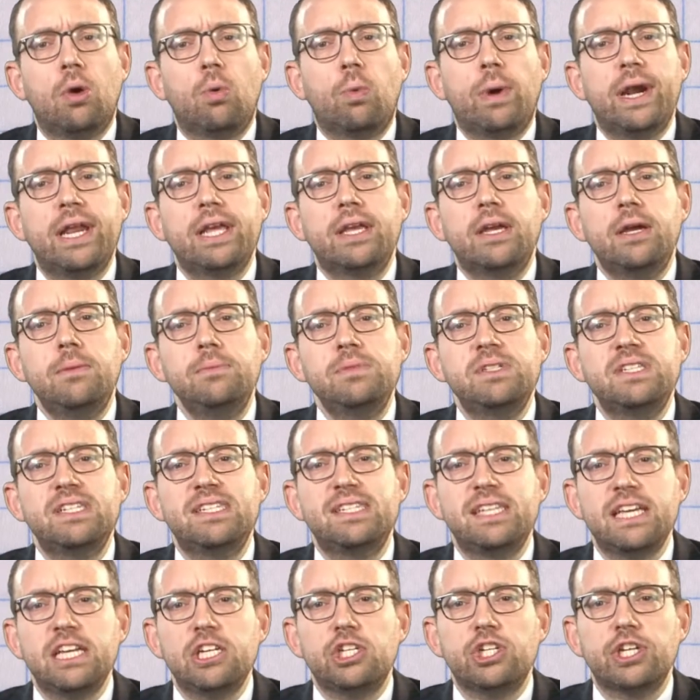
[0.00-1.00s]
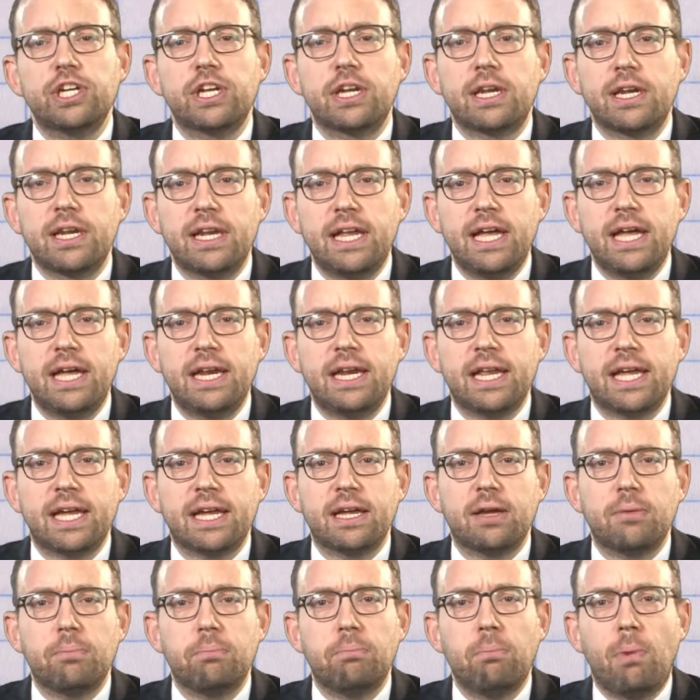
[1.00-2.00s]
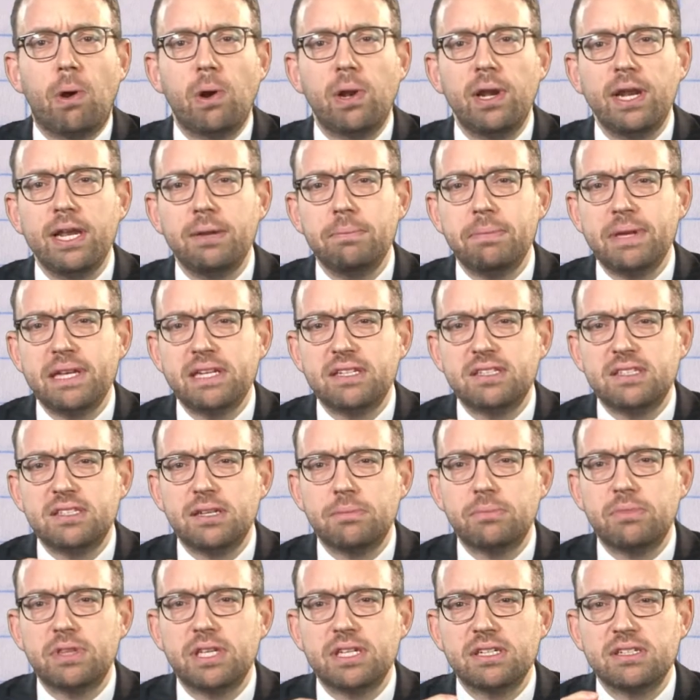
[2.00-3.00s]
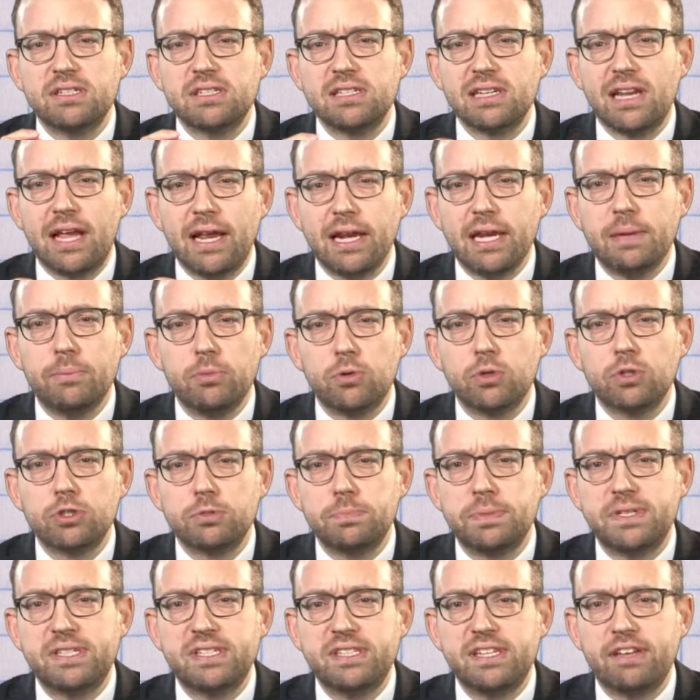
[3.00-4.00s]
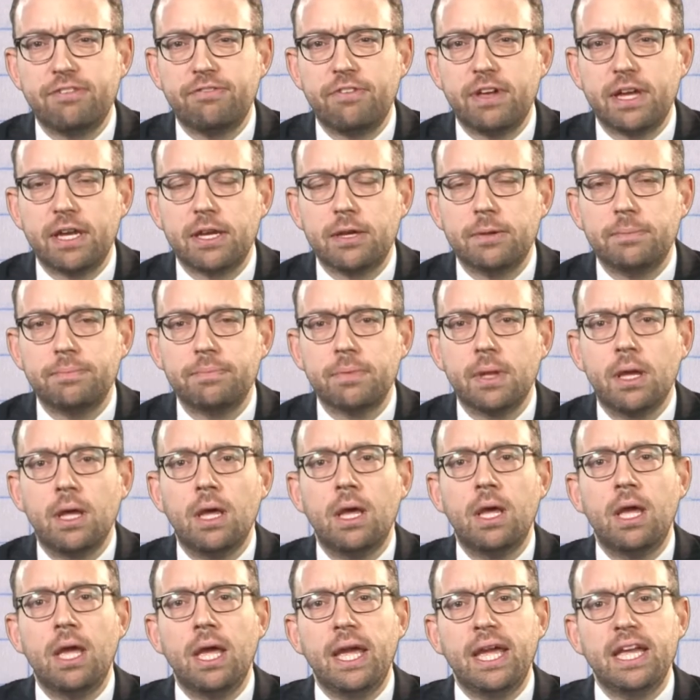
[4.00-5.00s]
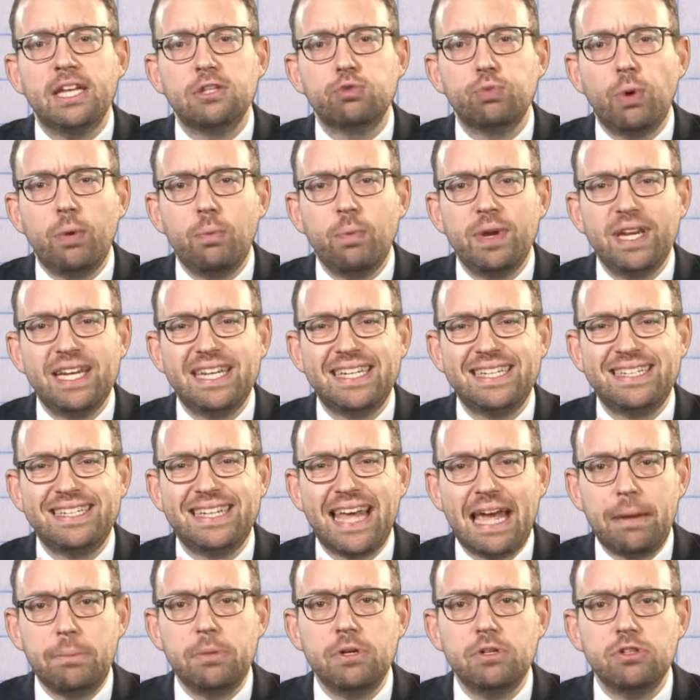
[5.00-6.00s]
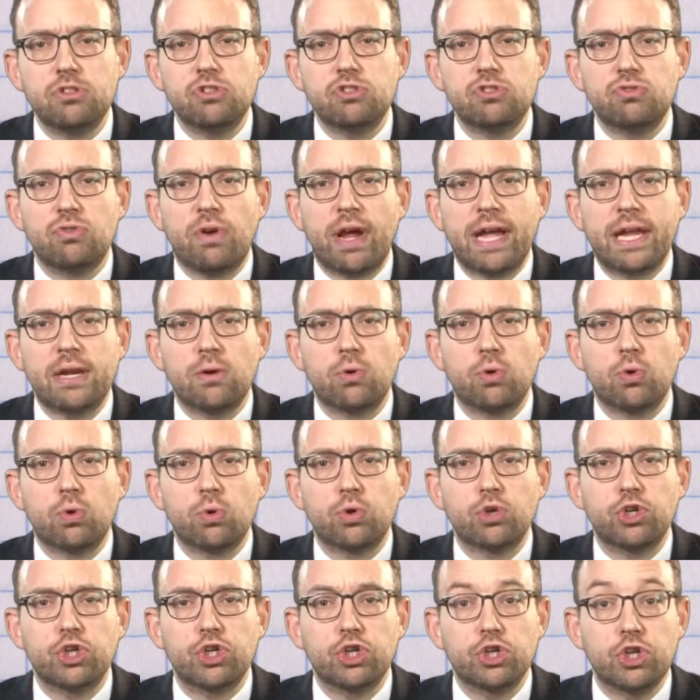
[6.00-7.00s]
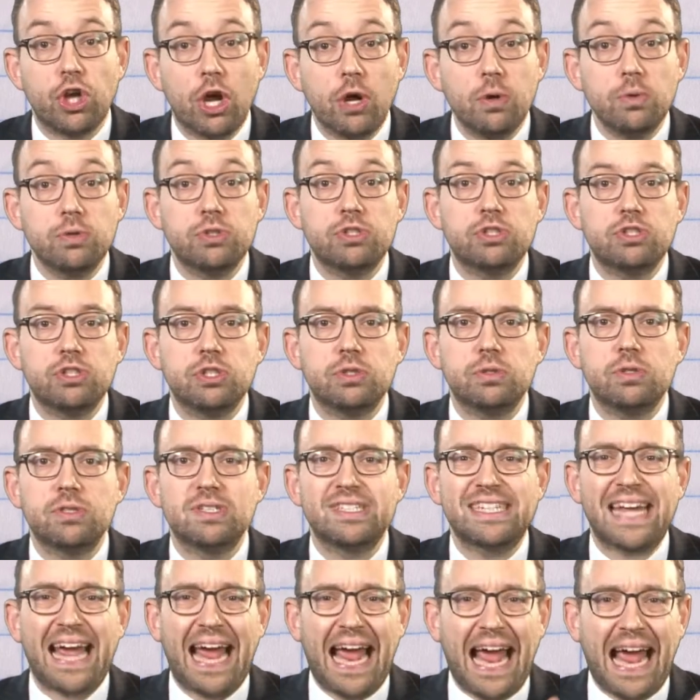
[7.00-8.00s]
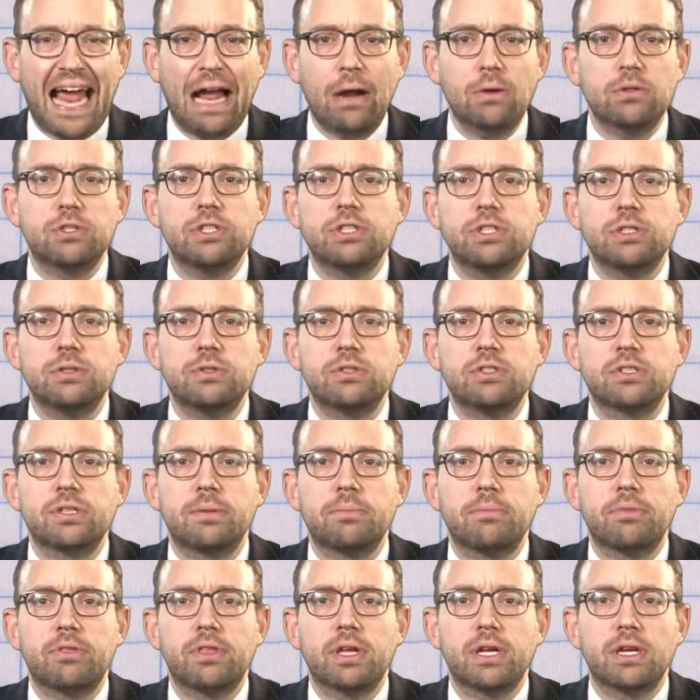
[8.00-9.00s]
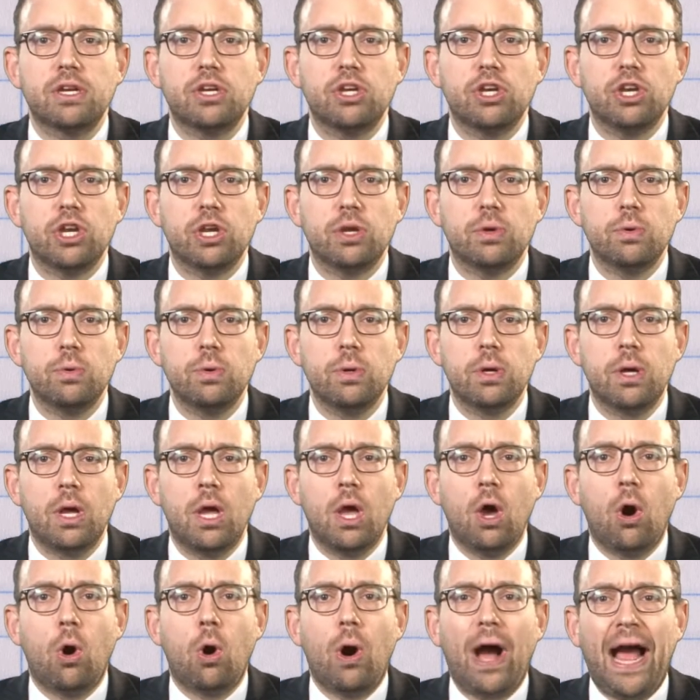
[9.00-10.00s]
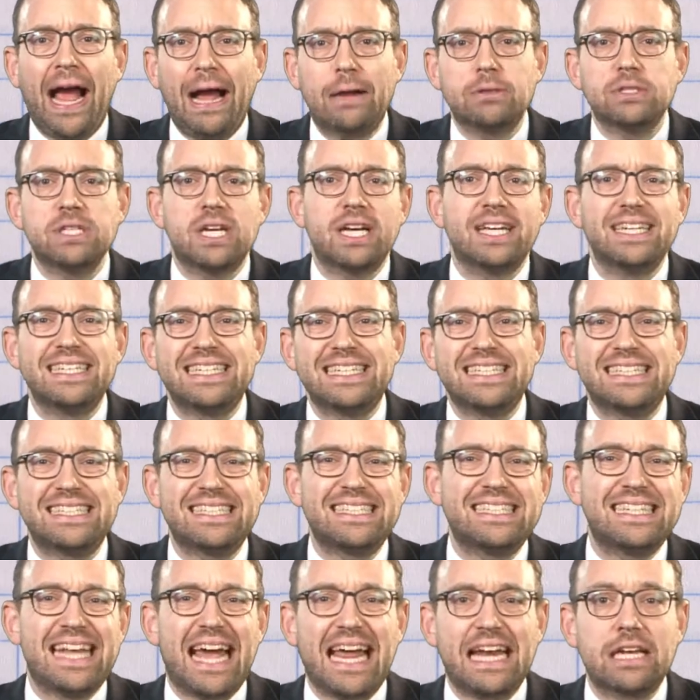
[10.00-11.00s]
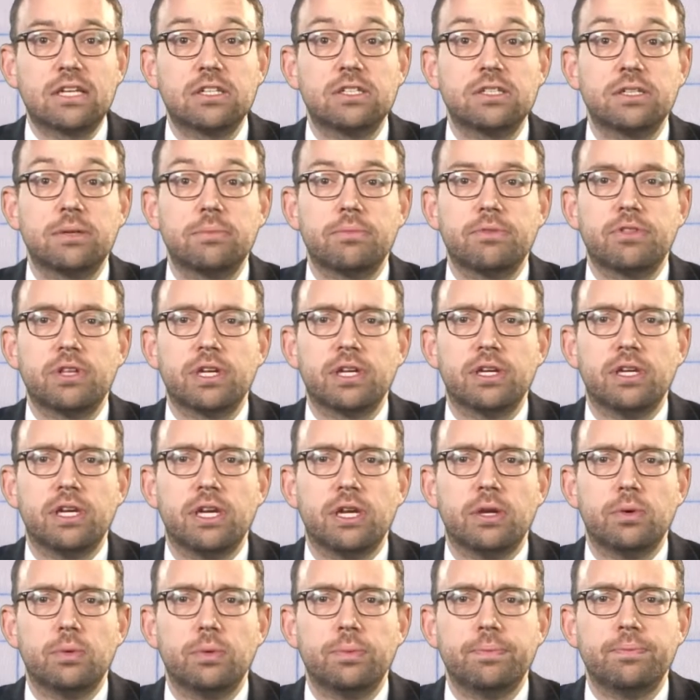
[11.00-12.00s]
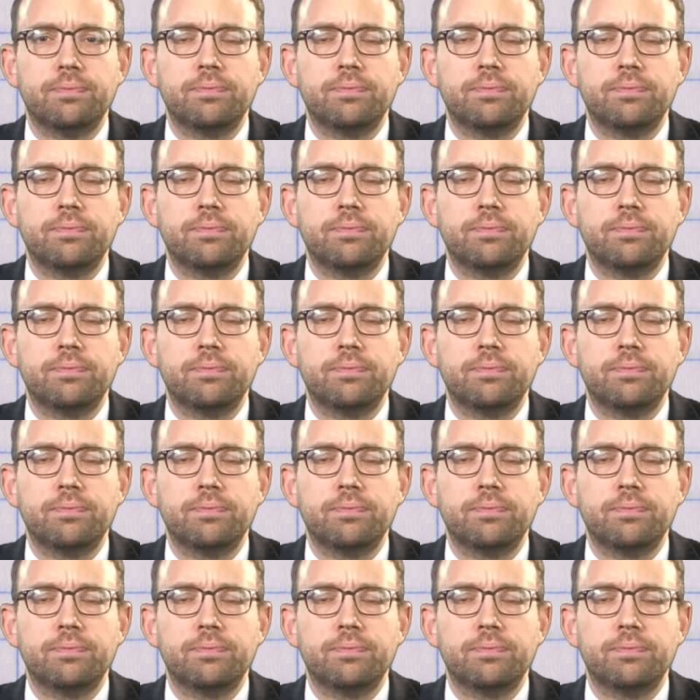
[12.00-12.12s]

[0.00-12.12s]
When it comes to teaching and learning, modelling means something slightly more specific. It's when we demonstrate or show students how to do something new or how to understand something new.